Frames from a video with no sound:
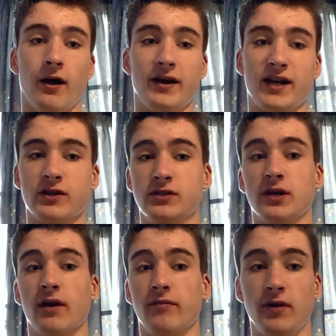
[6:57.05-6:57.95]
it can
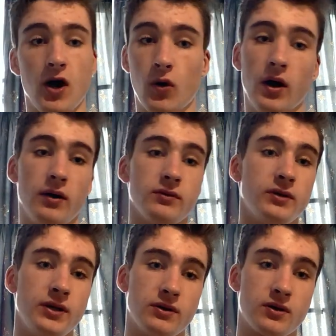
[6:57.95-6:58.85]
dive lower,
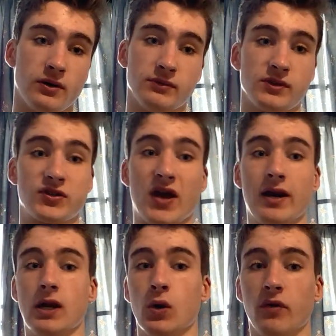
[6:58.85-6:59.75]
it can stay
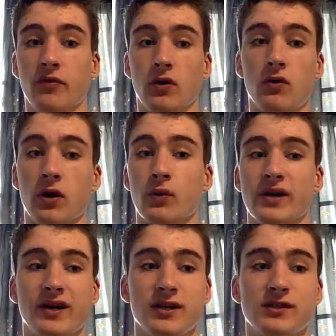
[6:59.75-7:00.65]
lower for longer, and
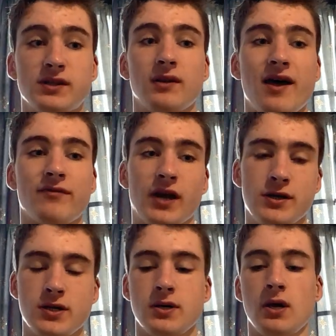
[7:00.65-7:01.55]
it can still navigate.